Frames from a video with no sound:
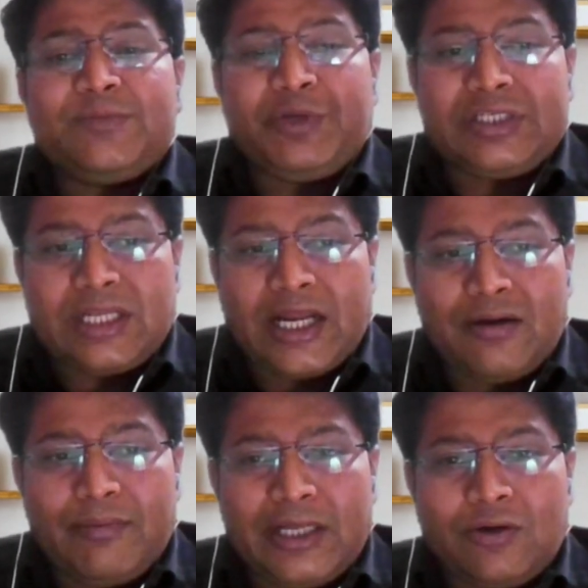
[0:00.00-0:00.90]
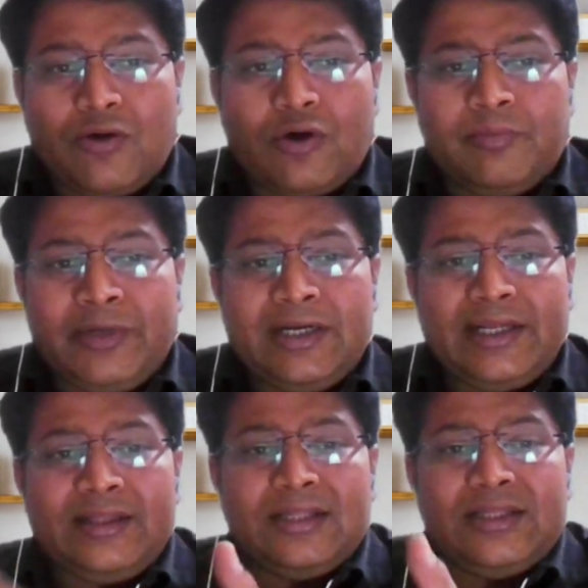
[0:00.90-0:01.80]
prescribed by the government
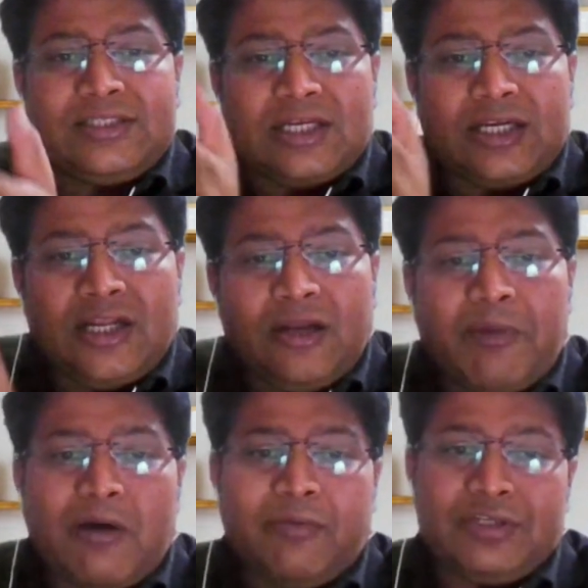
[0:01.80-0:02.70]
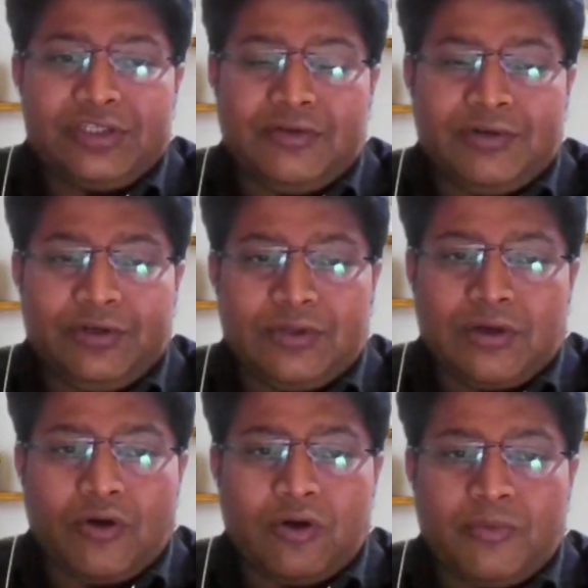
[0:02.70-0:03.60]
and then the general power is given to the
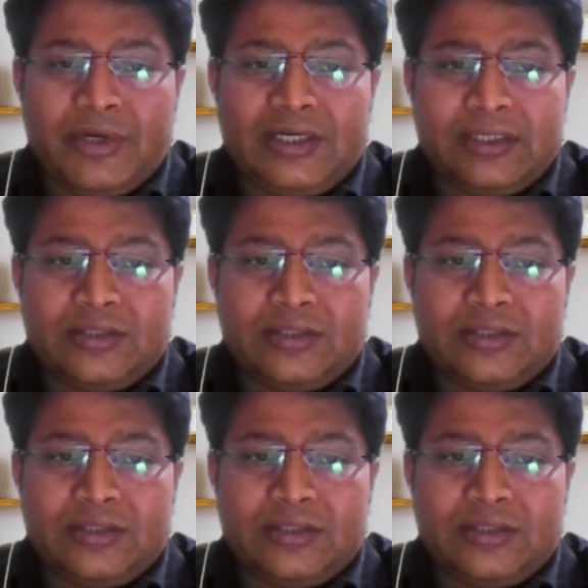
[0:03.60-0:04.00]
government